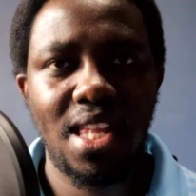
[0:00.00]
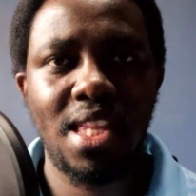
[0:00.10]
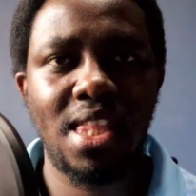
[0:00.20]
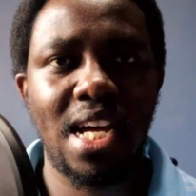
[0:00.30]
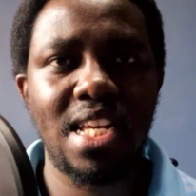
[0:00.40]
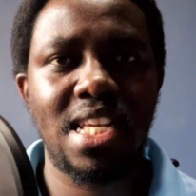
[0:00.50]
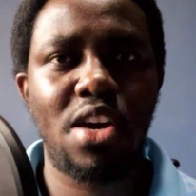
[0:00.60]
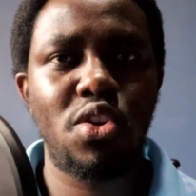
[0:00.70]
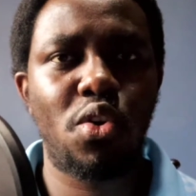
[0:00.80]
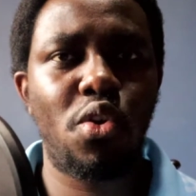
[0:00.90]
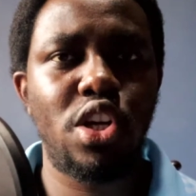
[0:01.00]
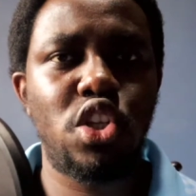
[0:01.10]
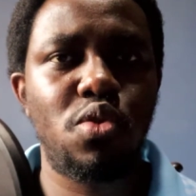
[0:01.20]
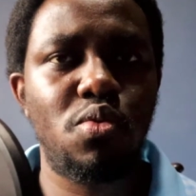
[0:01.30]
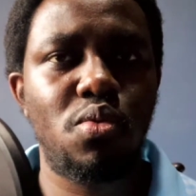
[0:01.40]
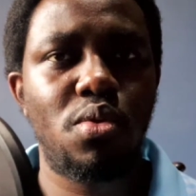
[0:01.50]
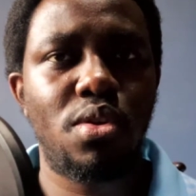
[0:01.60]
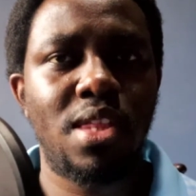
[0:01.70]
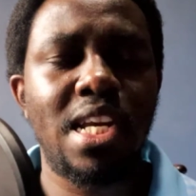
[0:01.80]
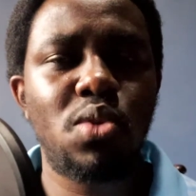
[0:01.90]
then that is how you're going to,
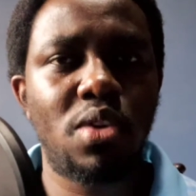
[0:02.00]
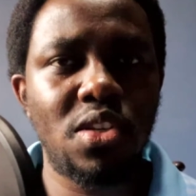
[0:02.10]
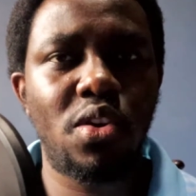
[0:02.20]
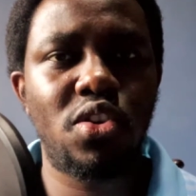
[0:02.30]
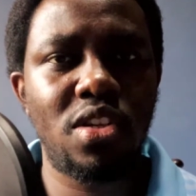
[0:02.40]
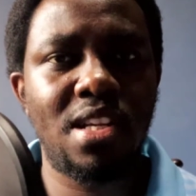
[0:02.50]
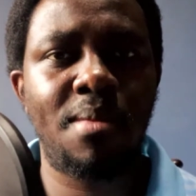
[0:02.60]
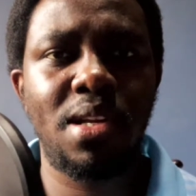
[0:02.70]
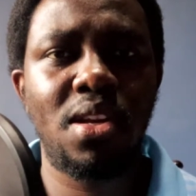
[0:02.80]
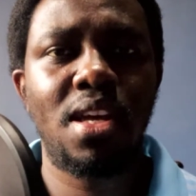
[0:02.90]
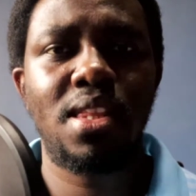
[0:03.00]
that is what is going to determine